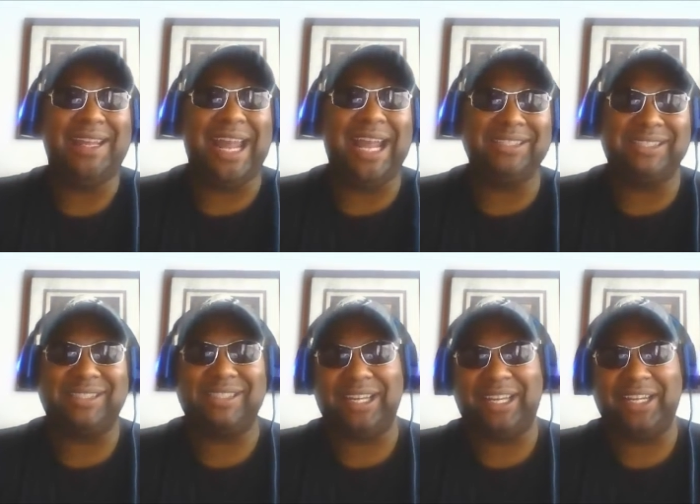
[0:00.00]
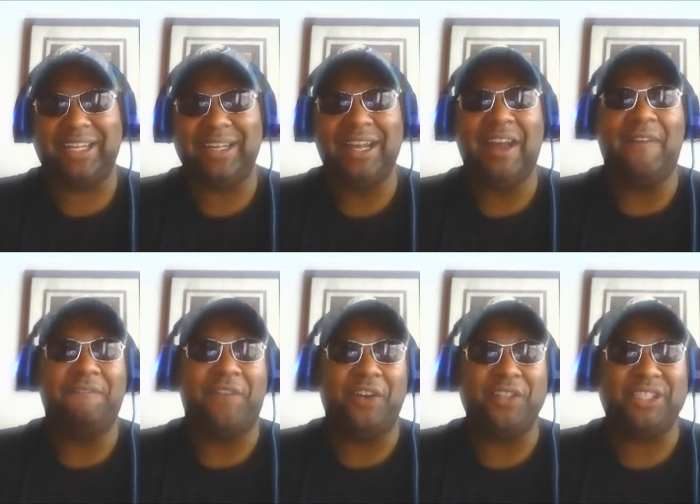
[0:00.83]
Kansas City
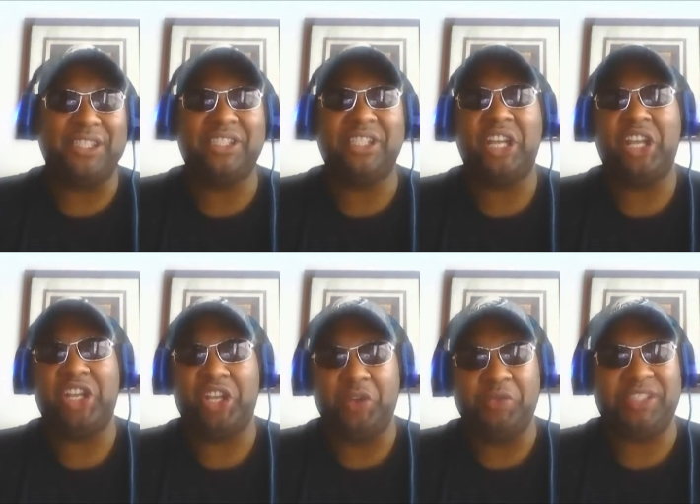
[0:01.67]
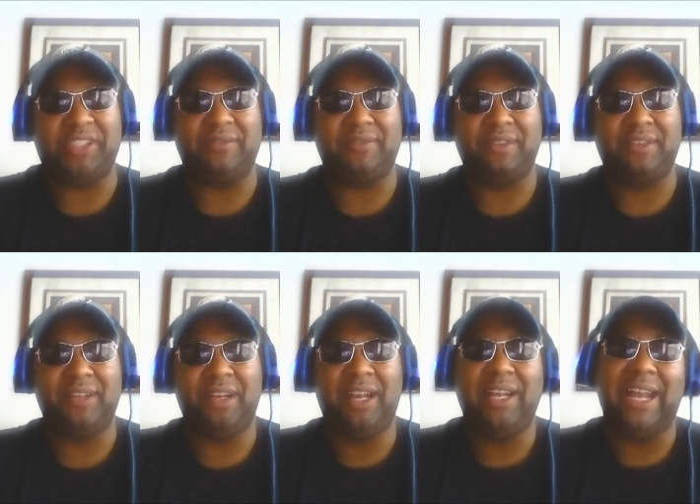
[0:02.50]
versus Houston.
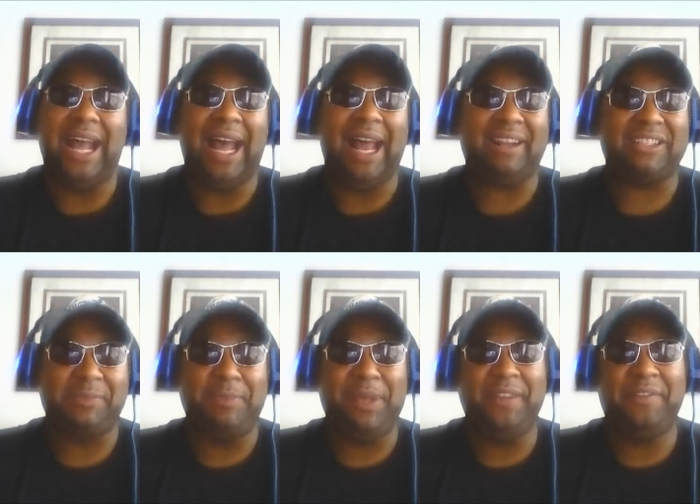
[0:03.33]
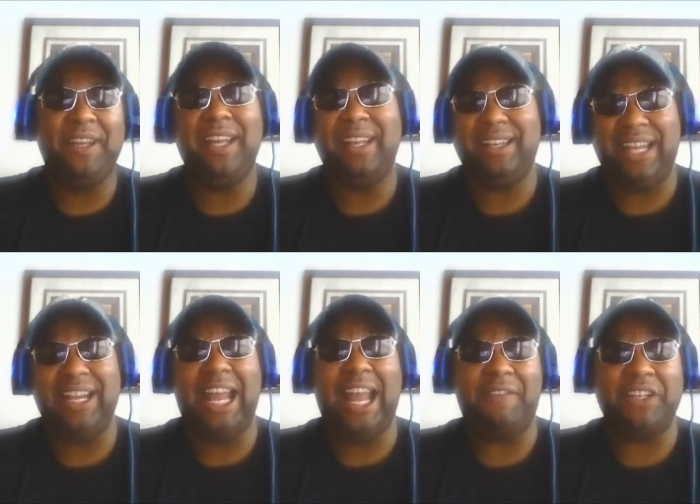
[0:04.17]
Now, Alex Smith
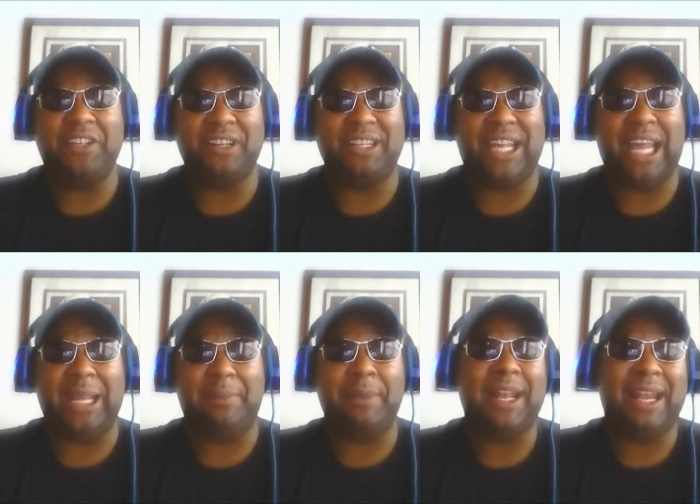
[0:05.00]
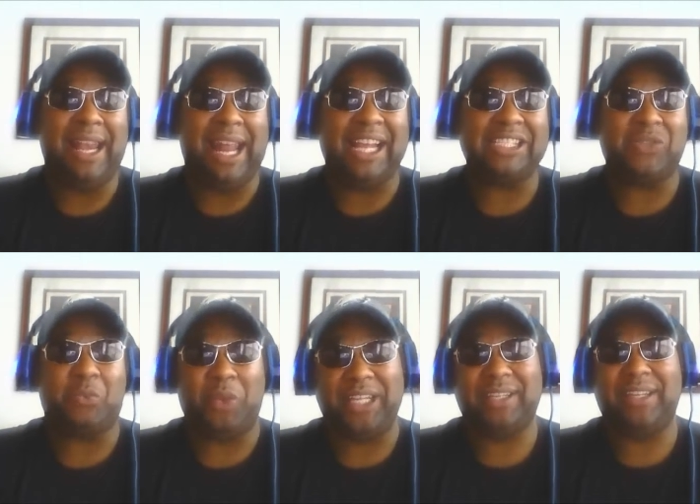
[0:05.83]
did have a good game last
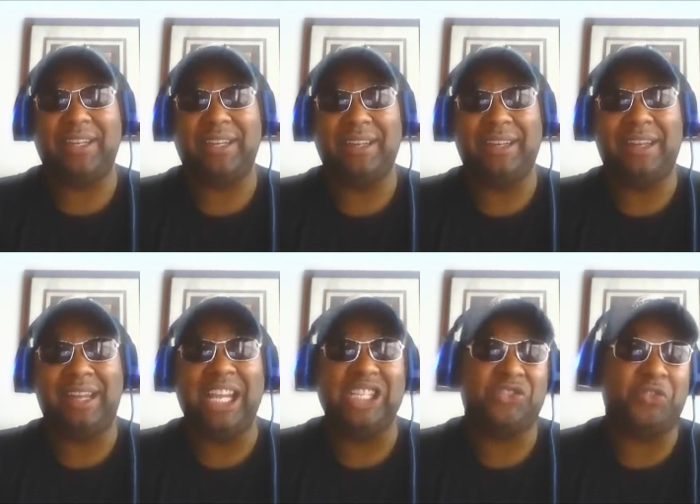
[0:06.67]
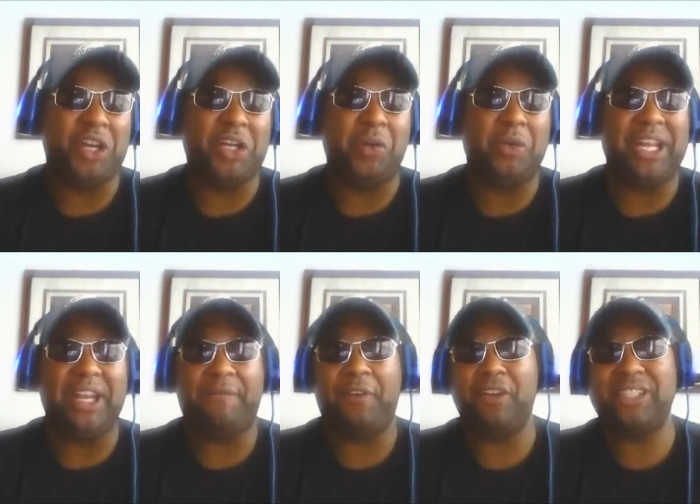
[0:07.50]
week. He struggled in
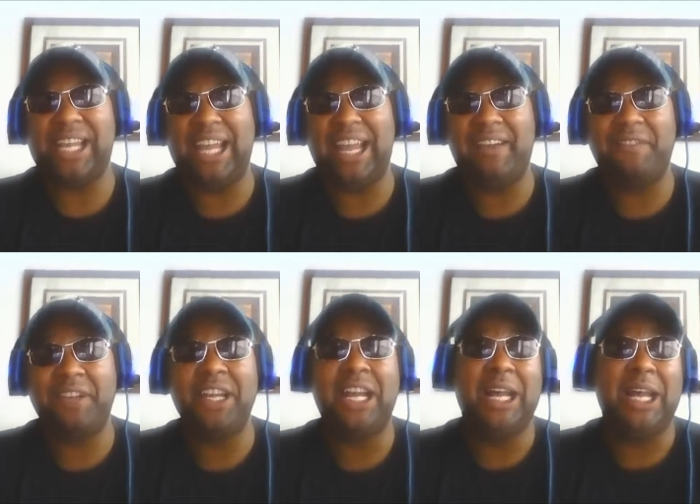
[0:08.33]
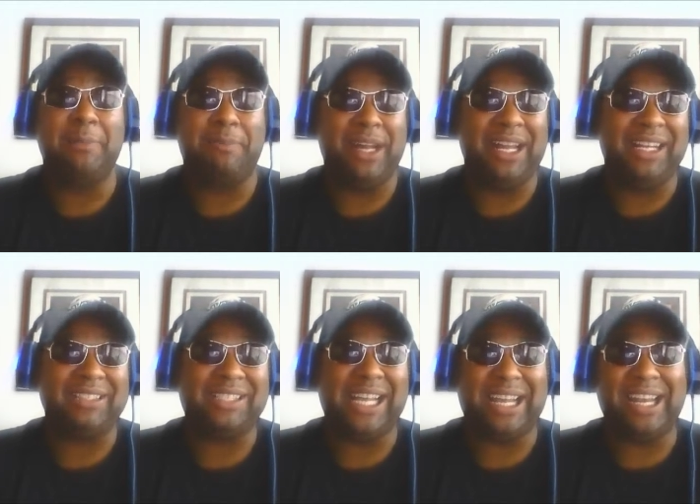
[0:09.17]
the first half, but in the
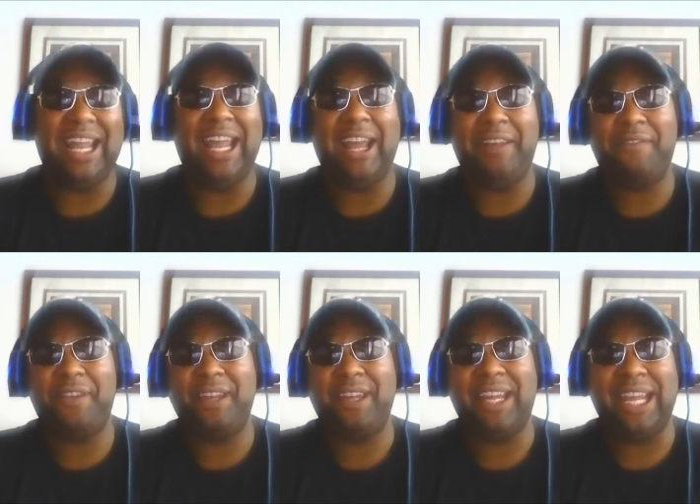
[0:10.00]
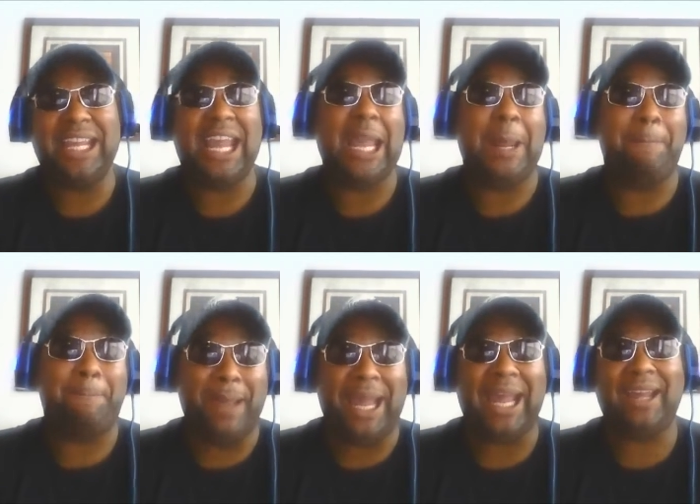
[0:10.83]
second half, he
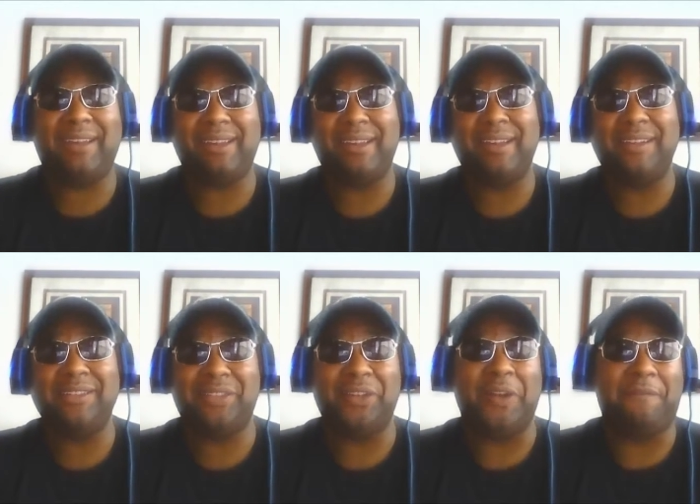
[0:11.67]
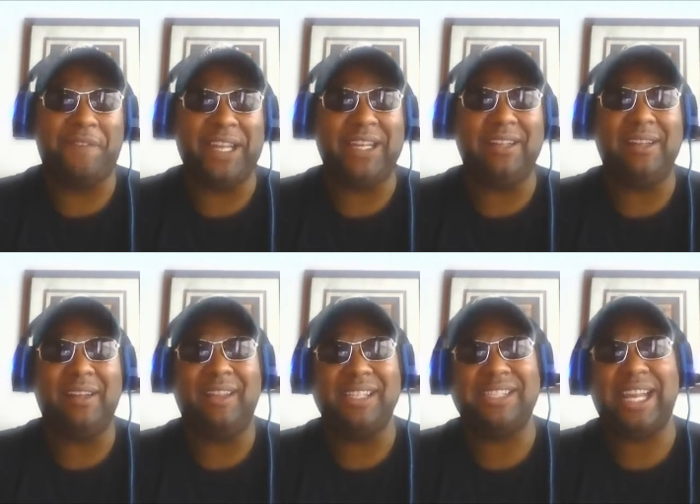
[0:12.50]
came back to defeat
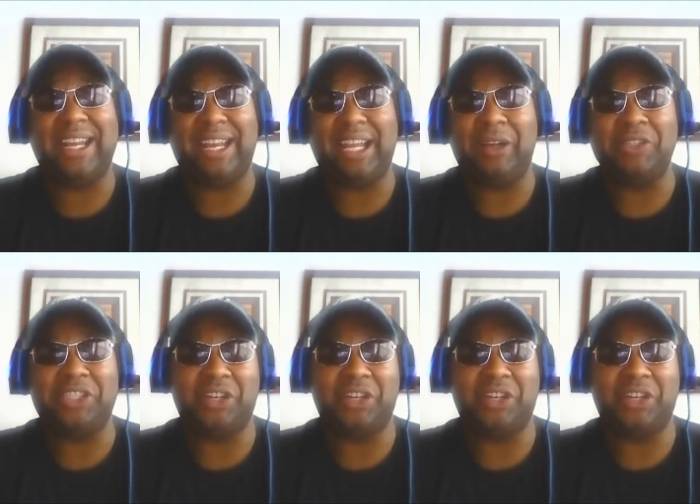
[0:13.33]
the San Diego